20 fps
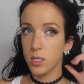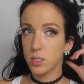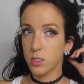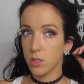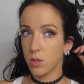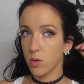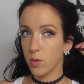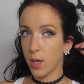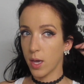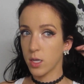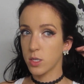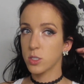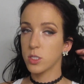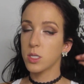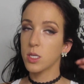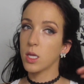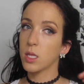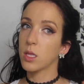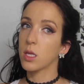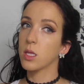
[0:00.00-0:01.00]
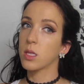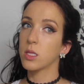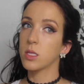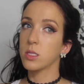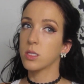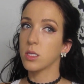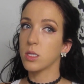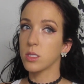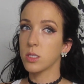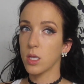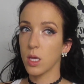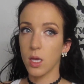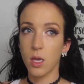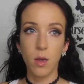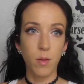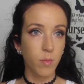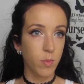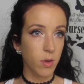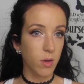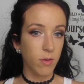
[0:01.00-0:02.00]
so actually I think this is like
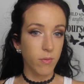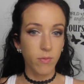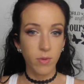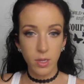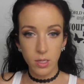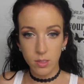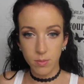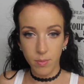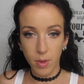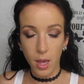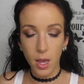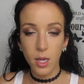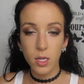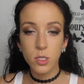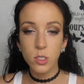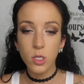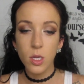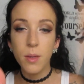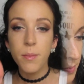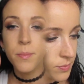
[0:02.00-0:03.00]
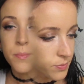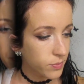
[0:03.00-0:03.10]
a perfect match.